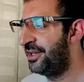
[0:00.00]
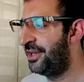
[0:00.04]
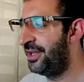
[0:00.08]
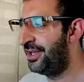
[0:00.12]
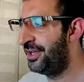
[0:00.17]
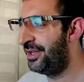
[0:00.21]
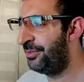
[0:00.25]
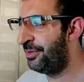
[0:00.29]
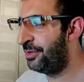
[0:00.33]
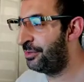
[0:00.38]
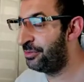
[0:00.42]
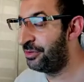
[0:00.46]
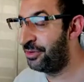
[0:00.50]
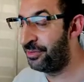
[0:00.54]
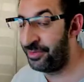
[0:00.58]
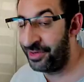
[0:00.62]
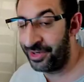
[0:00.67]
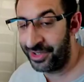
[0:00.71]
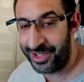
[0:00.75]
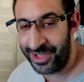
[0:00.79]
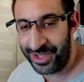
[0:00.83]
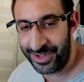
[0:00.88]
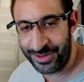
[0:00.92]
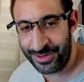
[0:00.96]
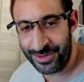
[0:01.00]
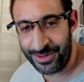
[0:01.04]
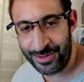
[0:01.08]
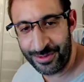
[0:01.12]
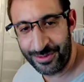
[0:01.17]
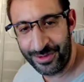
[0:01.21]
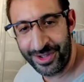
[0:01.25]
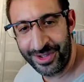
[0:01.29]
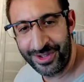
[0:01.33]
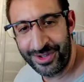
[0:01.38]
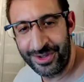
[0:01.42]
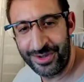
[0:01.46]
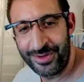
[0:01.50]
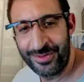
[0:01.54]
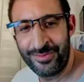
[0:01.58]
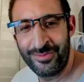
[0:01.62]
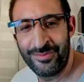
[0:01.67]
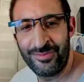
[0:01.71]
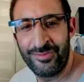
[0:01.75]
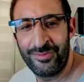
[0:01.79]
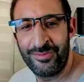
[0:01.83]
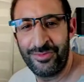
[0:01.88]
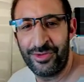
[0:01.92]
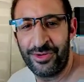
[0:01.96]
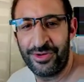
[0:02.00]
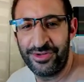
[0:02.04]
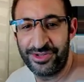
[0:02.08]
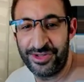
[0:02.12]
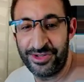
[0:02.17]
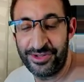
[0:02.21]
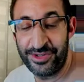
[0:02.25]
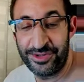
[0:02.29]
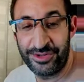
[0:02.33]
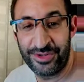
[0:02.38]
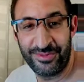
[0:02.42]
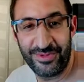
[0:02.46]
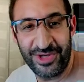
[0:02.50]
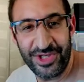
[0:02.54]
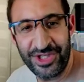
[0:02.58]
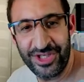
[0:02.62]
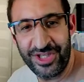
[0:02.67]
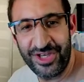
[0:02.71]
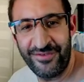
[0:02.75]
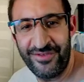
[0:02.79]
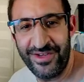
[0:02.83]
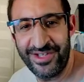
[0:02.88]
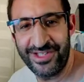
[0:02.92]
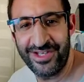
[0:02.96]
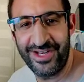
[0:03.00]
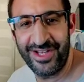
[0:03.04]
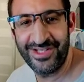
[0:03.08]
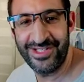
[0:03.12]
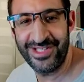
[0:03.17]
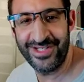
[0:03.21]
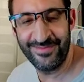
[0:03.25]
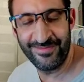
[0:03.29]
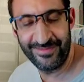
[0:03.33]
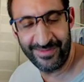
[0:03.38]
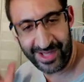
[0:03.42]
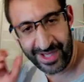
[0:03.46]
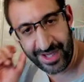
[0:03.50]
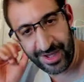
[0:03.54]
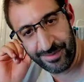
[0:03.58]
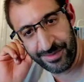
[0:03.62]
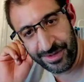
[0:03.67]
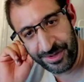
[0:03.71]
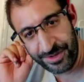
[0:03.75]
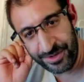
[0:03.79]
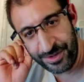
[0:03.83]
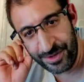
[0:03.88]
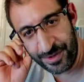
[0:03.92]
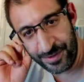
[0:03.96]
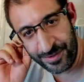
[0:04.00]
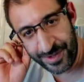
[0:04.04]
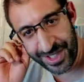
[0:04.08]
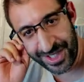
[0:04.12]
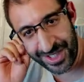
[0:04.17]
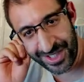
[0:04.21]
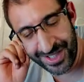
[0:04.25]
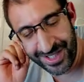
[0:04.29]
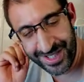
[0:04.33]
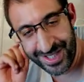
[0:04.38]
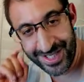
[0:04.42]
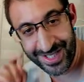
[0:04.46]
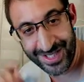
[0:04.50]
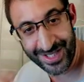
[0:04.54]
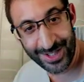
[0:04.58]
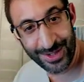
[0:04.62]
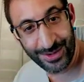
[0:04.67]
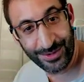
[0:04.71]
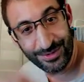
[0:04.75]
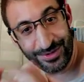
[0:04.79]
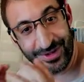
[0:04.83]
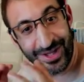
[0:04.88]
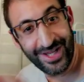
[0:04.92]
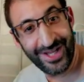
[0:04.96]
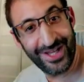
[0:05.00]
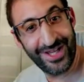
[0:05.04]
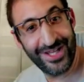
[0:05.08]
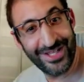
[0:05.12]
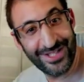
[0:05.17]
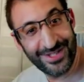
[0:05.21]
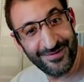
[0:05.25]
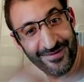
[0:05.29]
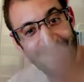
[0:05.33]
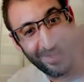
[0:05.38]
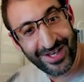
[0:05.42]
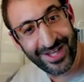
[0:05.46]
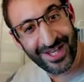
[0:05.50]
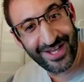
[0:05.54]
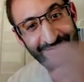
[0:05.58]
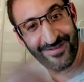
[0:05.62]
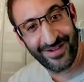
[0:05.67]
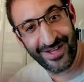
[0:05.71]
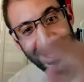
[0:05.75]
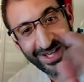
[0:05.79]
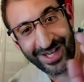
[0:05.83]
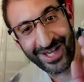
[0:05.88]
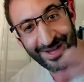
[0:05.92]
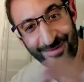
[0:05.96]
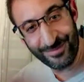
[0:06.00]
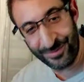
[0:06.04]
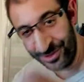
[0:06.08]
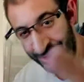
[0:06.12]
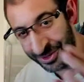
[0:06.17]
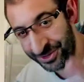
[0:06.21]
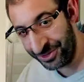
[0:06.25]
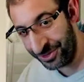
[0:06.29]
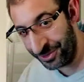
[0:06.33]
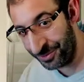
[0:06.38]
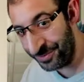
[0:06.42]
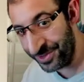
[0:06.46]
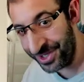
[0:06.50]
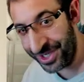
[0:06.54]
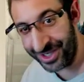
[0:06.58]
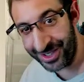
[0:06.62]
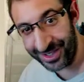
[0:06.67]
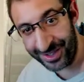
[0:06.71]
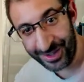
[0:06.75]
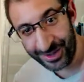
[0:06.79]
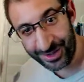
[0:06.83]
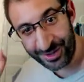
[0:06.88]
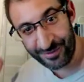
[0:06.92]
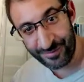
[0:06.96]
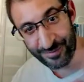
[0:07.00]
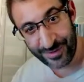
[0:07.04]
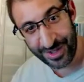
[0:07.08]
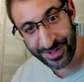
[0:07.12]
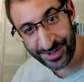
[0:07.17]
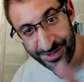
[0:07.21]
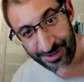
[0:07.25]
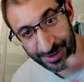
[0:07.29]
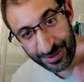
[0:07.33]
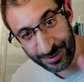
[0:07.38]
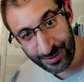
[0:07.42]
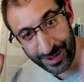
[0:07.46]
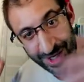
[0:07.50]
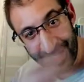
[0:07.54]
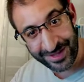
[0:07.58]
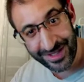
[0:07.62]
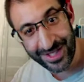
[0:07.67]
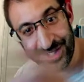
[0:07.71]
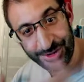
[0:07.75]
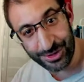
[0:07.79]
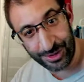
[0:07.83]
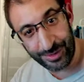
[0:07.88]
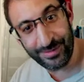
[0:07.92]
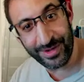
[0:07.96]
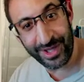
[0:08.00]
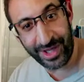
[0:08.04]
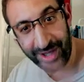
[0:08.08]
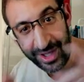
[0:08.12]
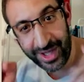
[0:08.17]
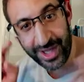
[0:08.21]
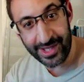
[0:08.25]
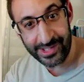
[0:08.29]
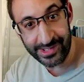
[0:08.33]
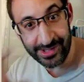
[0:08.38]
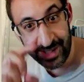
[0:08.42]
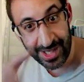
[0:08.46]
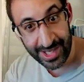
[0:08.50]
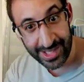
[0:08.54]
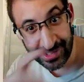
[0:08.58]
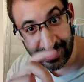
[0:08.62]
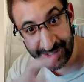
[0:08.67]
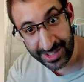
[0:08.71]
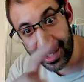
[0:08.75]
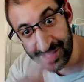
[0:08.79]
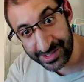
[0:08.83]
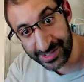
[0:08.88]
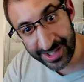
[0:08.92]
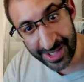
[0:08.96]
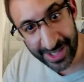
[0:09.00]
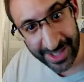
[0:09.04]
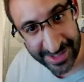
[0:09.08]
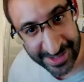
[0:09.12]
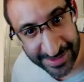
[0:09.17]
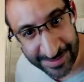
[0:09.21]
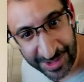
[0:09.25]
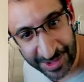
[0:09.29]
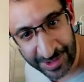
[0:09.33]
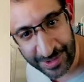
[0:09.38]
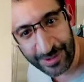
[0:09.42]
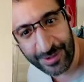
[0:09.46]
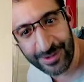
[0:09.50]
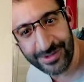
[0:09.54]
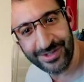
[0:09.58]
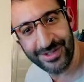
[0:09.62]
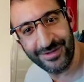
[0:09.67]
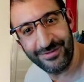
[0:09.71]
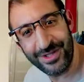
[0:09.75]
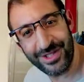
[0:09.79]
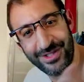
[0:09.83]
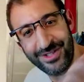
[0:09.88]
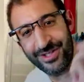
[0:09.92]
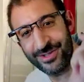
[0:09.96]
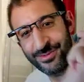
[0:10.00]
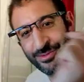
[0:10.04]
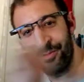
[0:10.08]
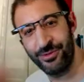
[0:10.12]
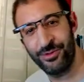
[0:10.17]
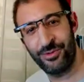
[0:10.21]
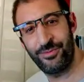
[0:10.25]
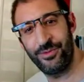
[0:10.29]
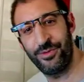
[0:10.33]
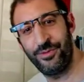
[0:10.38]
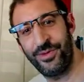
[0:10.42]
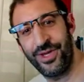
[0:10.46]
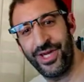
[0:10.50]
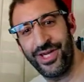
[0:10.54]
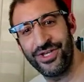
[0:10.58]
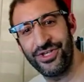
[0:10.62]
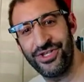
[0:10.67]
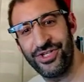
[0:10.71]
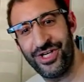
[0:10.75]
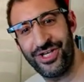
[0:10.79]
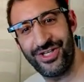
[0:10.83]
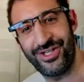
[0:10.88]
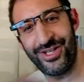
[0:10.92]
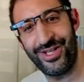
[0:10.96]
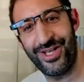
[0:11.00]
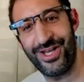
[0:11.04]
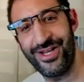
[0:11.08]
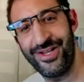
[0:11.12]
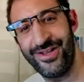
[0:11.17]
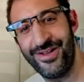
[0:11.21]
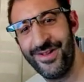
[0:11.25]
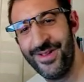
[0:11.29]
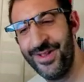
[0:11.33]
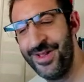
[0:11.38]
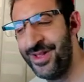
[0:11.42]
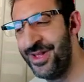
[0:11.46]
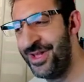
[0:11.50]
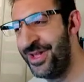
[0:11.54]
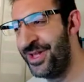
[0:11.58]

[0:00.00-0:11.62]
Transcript: Assalamu alaikum wa barakatuh. Welcome, volunteers to my channel, Faisal Azib. I hope that you're well. Today it's very important topic. A lot of person. Why this topic? Yes. Because with this topic, inshallah,